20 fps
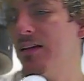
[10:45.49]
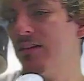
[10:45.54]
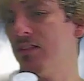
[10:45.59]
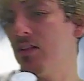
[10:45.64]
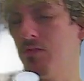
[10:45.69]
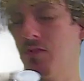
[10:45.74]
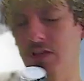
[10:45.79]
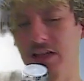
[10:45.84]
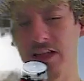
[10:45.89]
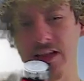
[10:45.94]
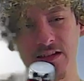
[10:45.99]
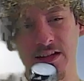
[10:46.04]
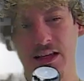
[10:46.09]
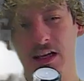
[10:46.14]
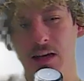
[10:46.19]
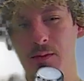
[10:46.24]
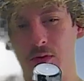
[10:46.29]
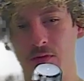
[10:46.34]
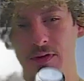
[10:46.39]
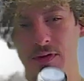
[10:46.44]
So for to
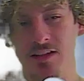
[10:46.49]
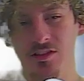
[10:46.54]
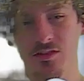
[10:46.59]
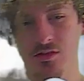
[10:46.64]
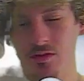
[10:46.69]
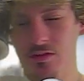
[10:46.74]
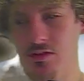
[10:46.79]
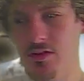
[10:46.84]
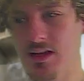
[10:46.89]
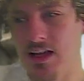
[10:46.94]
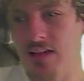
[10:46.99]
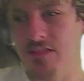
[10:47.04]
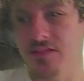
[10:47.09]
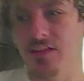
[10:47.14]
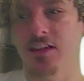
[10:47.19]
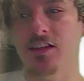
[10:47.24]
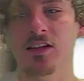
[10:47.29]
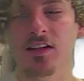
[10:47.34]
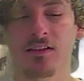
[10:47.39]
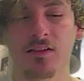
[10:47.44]
get a professional degree, I
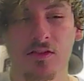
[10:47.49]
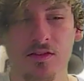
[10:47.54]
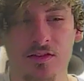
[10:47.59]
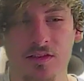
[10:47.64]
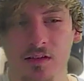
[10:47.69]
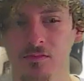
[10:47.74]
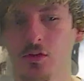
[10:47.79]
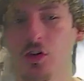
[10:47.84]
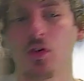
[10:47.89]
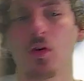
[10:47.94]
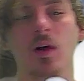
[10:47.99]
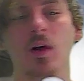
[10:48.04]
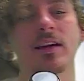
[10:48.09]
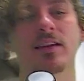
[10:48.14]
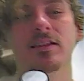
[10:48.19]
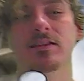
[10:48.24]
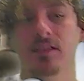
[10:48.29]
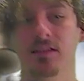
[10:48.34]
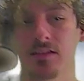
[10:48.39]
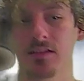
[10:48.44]
think you need to do something
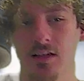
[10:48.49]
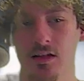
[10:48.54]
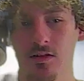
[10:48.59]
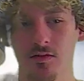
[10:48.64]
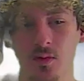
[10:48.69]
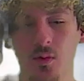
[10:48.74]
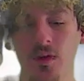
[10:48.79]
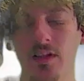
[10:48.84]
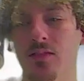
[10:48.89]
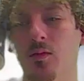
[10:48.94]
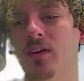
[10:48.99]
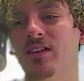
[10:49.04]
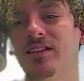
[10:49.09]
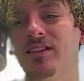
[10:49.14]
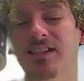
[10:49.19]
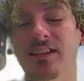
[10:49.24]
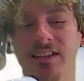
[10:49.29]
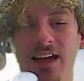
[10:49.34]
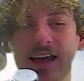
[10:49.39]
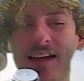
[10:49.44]
crazy. You know,
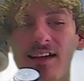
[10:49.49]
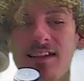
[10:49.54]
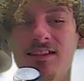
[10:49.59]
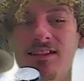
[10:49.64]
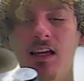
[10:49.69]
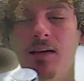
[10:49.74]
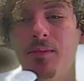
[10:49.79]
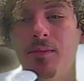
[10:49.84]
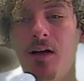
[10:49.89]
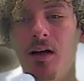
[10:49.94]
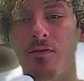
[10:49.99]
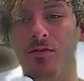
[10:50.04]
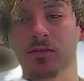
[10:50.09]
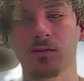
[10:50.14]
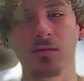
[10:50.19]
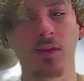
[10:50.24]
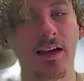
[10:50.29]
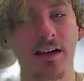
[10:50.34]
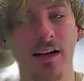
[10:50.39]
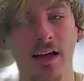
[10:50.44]
what's the next step up
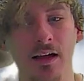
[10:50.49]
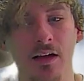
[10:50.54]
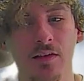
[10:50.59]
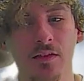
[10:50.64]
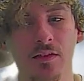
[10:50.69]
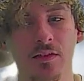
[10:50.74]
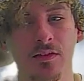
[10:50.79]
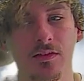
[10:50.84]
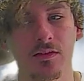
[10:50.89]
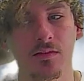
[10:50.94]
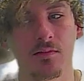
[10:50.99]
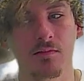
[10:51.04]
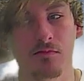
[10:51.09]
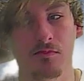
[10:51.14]
from Lighthouse?